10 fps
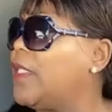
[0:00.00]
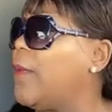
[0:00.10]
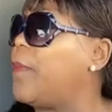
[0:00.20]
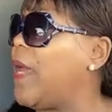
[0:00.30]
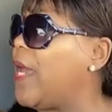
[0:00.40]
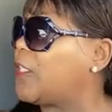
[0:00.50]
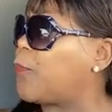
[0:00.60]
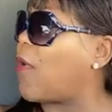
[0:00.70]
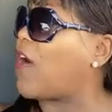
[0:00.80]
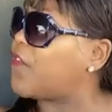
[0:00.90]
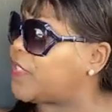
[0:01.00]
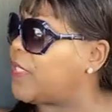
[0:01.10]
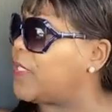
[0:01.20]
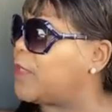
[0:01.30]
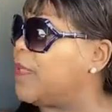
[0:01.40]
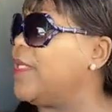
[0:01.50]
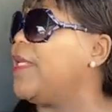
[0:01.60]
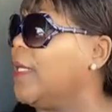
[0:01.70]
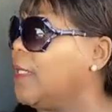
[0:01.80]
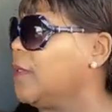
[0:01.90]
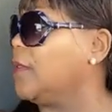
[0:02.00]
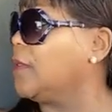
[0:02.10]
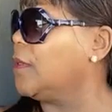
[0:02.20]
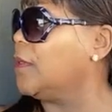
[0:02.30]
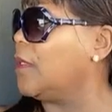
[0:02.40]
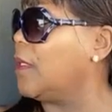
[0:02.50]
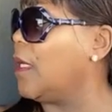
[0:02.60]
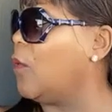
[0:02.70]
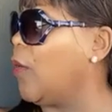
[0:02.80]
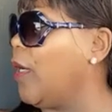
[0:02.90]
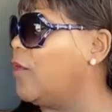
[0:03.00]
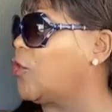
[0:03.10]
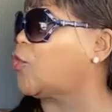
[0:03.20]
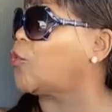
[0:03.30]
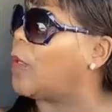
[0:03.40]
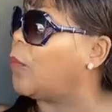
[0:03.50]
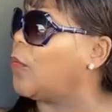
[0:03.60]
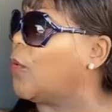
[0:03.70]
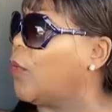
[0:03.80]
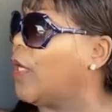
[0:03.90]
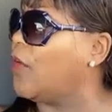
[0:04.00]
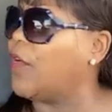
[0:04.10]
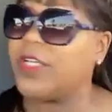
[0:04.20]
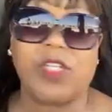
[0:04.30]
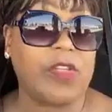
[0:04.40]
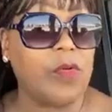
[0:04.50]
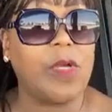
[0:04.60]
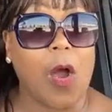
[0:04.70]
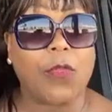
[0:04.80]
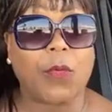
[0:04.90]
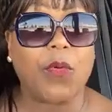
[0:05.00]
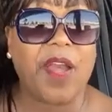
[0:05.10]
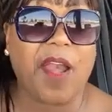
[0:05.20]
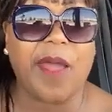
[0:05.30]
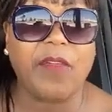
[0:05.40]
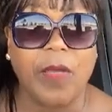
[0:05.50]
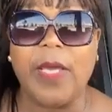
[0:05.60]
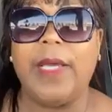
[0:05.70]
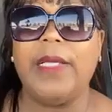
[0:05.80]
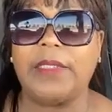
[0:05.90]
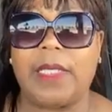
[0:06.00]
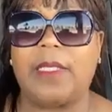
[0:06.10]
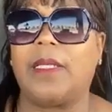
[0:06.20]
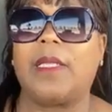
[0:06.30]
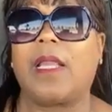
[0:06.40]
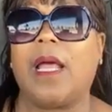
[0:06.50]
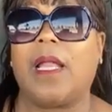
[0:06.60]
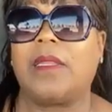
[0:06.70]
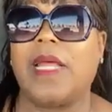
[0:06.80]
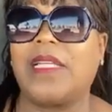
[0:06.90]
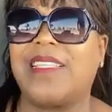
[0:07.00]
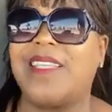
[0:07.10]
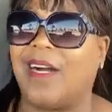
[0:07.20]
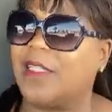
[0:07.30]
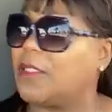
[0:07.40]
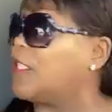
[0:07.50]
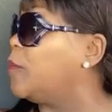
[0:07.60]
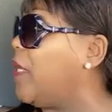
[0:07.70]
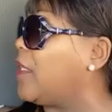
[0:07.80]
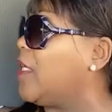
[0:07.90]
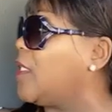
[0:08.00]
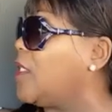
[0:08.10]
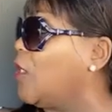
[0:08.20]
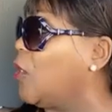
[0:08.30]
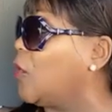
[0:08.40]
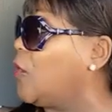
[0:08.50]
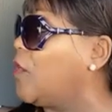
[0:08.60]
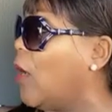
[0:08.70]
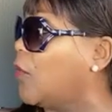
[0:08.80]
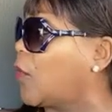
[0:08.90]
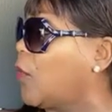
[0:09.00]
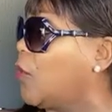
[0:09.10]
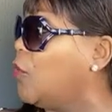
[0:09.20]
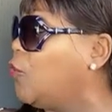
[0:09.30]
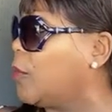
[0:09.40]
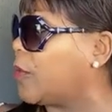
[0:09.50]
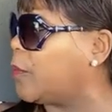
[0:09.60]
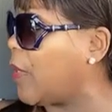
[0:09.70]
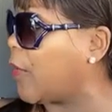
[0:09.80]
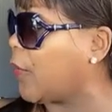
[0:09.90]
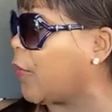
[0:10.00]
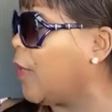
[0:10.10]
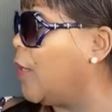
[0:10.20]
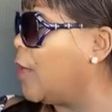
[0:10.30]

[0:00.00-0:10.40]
he said, past prophecy's been done. Like whatever trouble or whatever it is that you've gone through in life, he say that's done. Because many things, you know, you've gone through or you jumped about, or